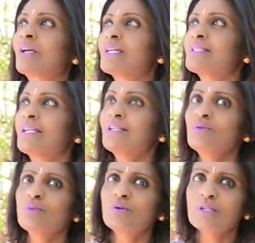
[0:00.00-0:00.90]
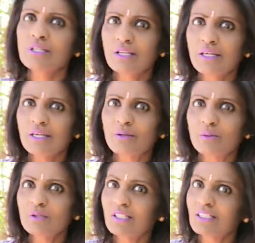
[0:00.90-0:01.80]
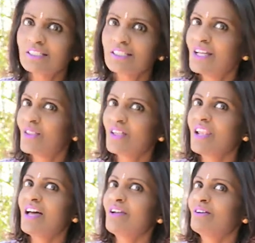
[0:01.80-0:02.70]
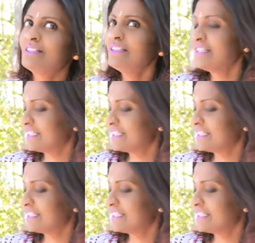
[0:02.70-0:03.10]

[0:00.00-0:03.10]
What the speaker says: It's that new moon in Leo, the lion.